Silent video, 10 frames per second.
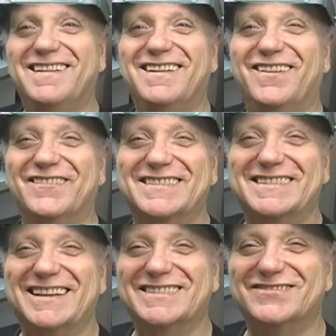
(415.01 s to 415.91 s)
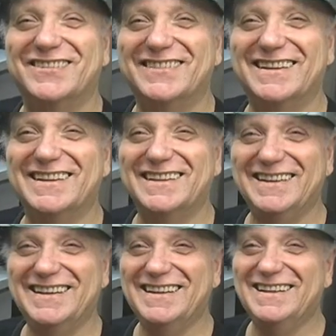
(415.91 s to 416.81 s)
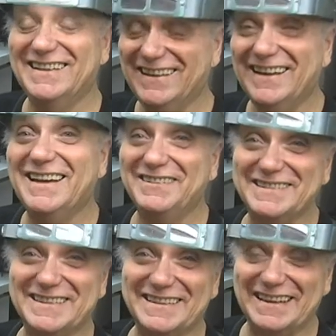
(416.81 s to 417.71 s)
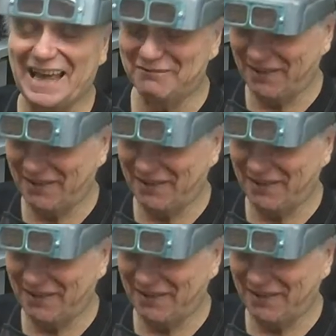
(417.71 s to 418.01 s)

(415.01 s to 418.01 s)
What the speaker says: Almost lost my ring. It was in the lap